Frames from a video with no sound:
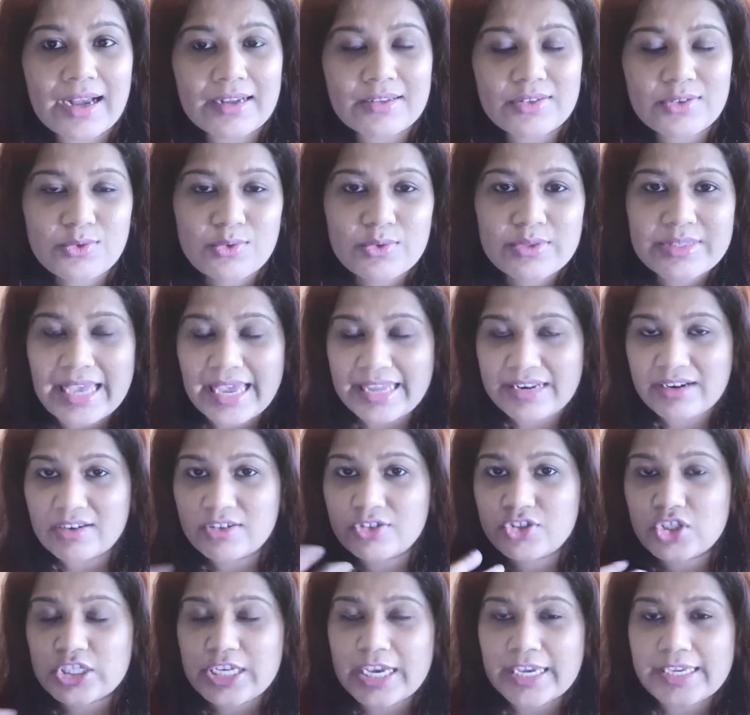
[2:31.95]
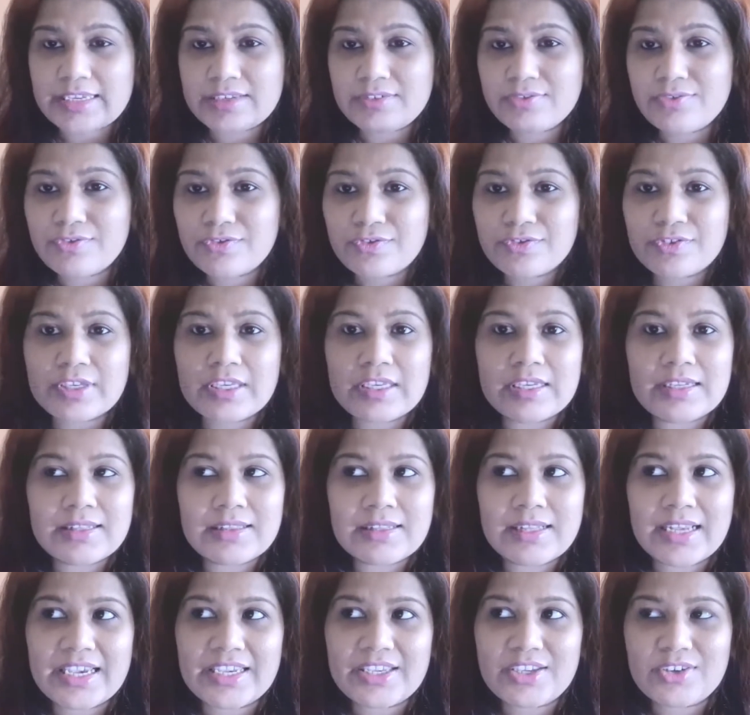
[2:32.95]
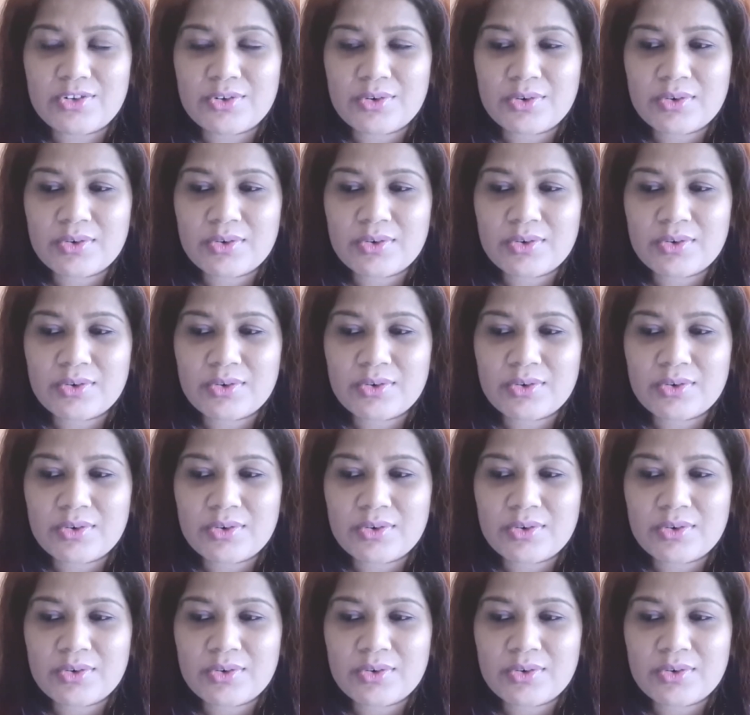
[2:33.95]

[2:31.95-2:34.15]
whose energy I can feel, like